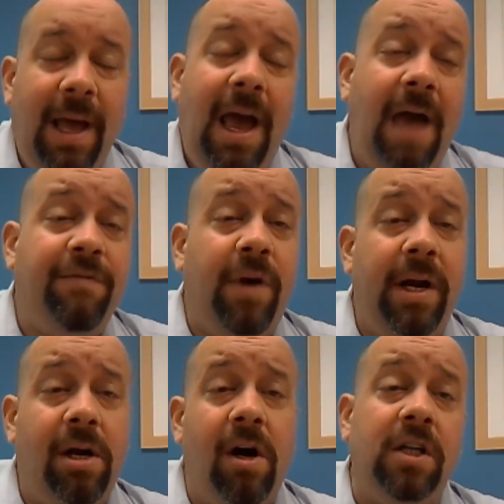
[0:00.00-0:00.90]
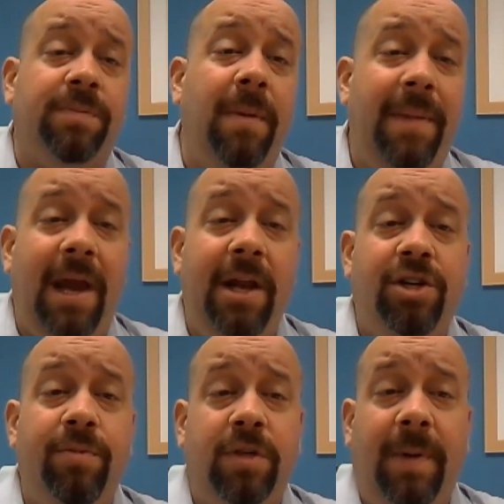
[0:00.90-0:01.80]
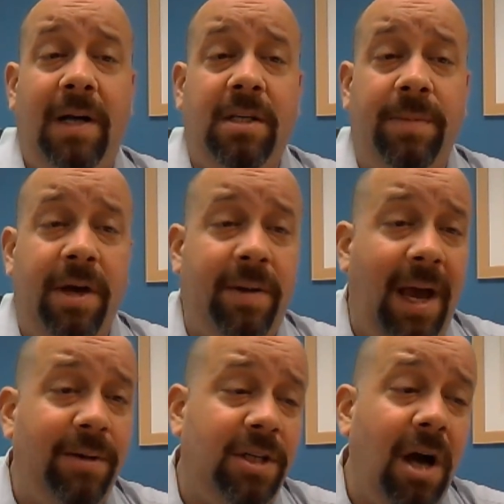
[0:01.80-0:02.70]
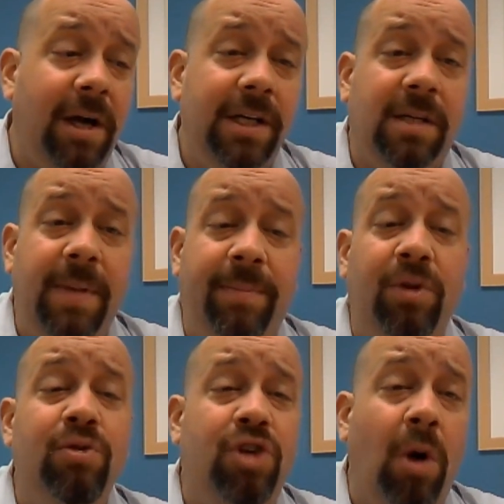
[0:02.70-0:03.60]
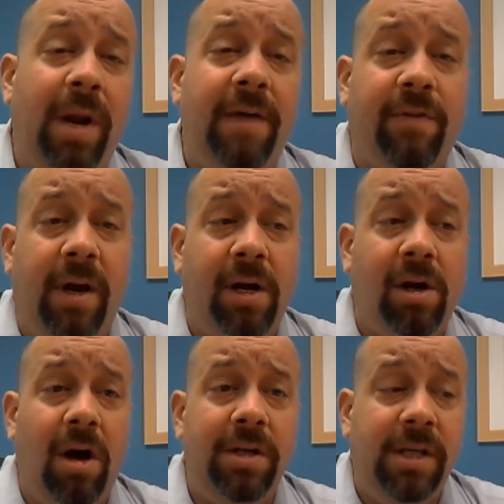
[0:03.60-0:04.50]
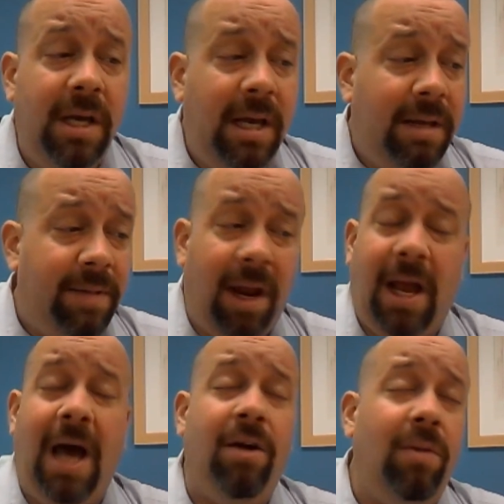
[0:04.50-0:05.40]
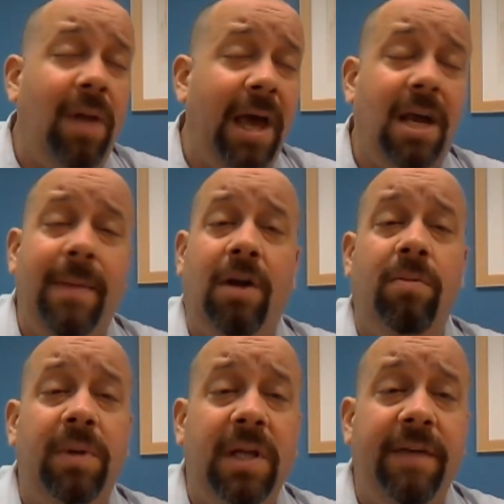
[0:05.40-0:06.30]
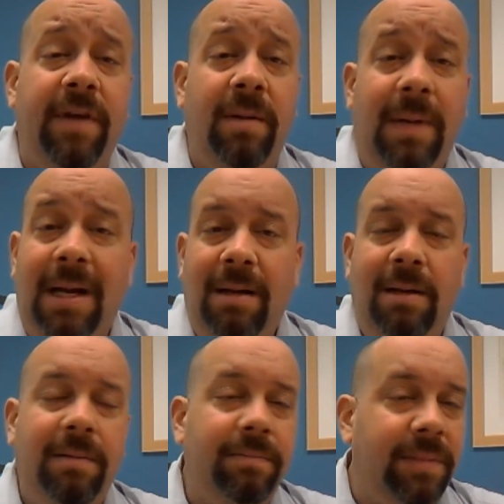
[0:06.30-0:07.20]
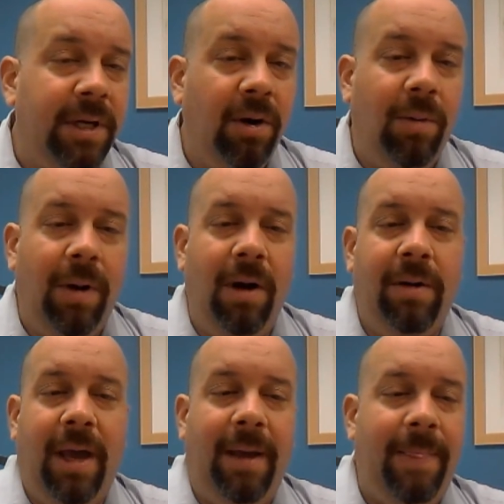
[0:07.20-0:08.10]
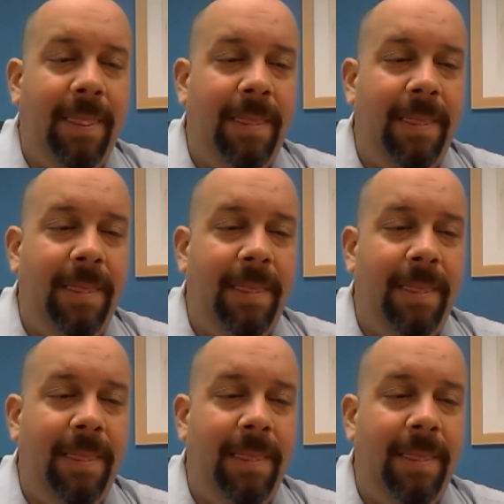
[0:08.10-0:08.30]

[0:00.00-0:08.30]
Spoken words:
Have credit cards, but manage them responsibly. Okay, I was talking to some people who don't have credit cards. They're like, I don't like them. I don't believe in them. Okay.